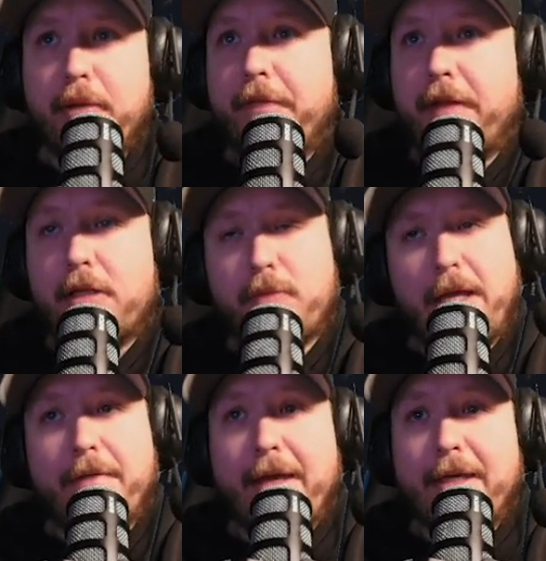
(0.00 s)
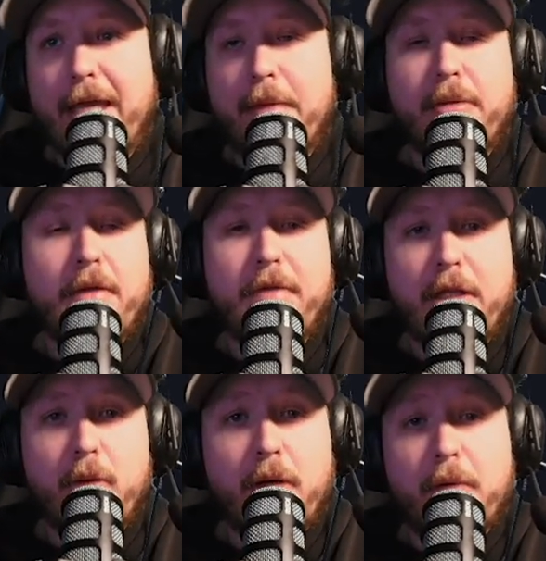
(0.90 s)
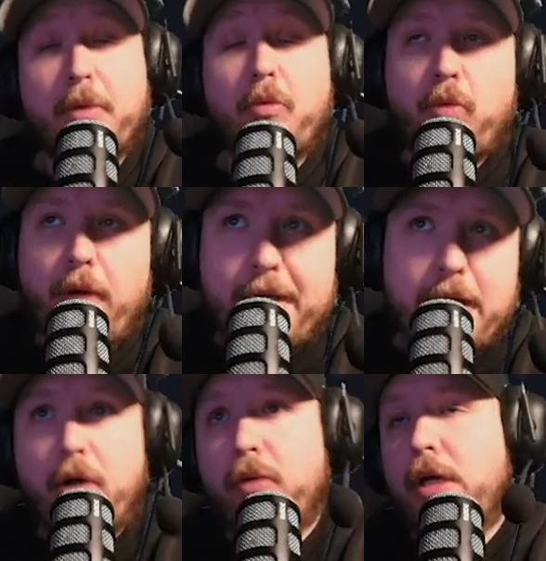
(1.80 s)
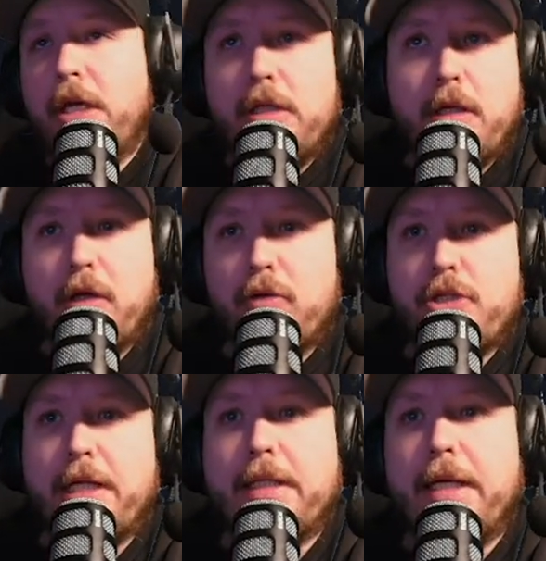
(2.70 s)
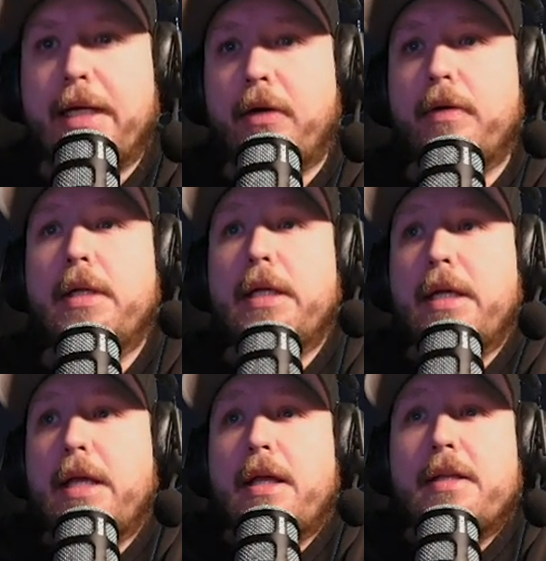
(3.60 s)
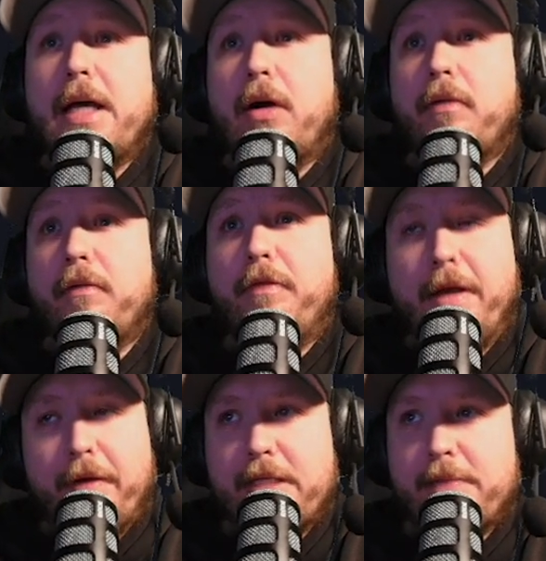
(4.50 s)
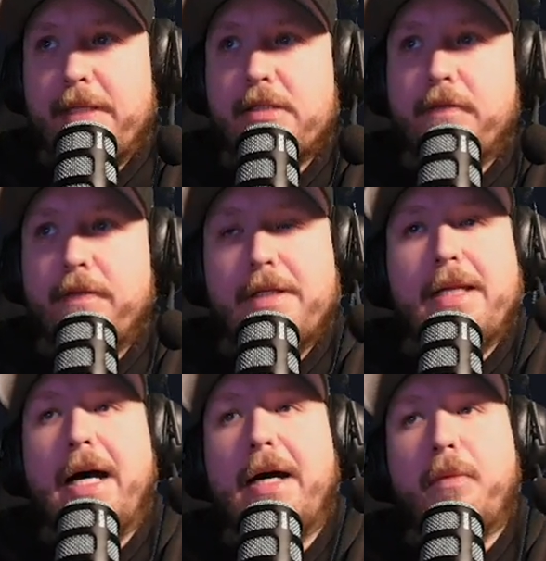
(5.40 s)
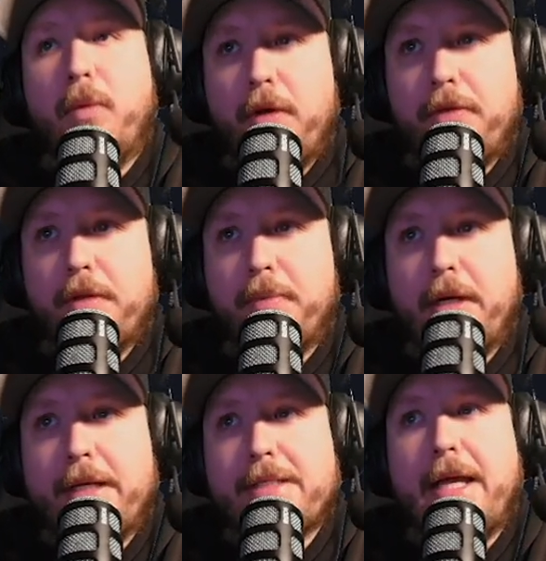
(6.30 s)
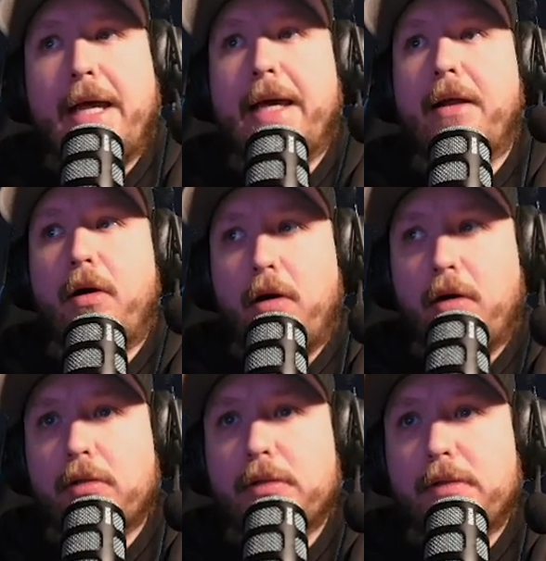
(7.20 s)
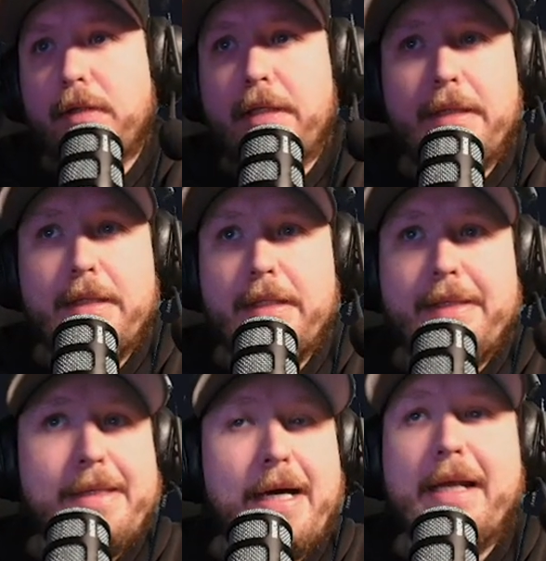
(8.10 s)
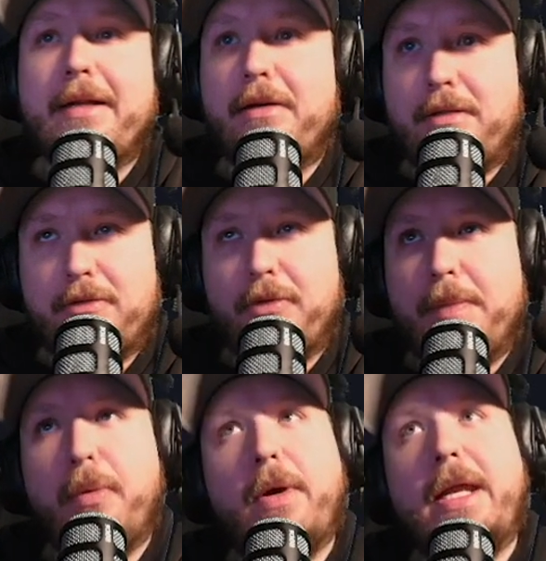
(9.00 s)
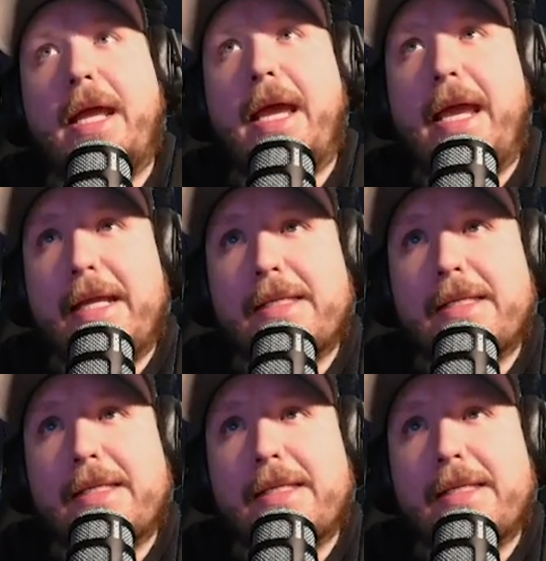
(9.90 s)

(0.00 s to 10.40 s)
fellas, we have a gameplay video up right now. You can go check that out. Now, very expensive. Not worth the price at all. Not at all. 3.8